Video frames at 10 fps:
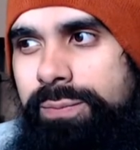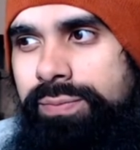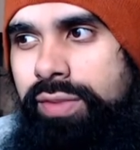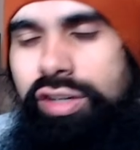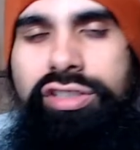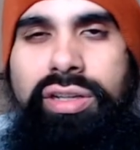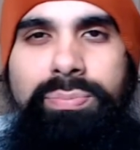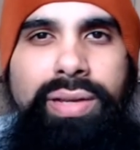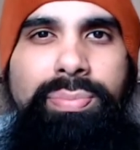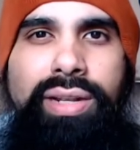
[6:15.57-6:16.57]
There's some
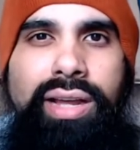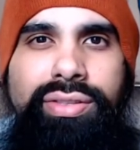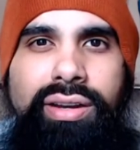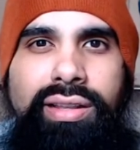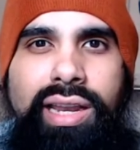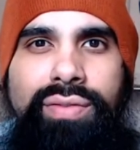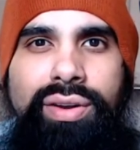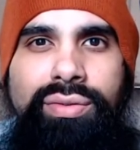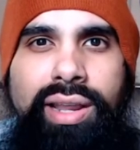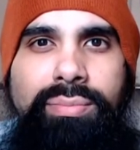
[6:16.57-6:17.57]
people out there that
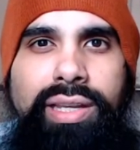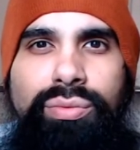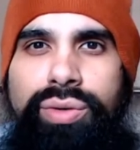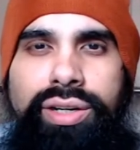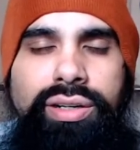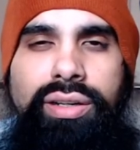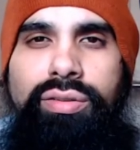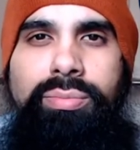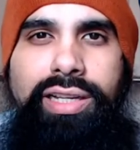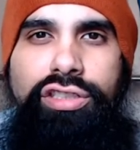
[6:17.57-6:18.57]
even write me weird
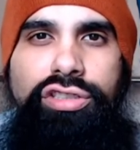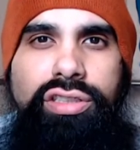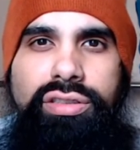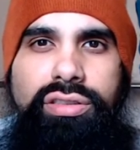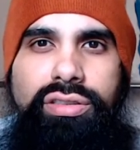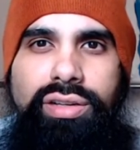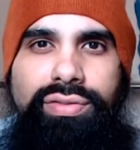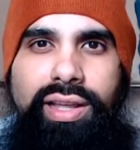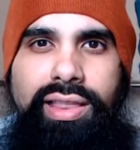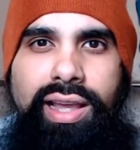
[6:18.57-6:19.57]
little messages and stuff
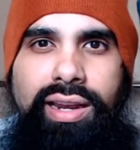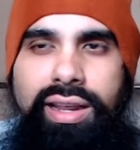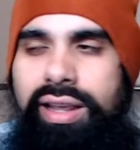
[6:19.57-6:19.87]
like that.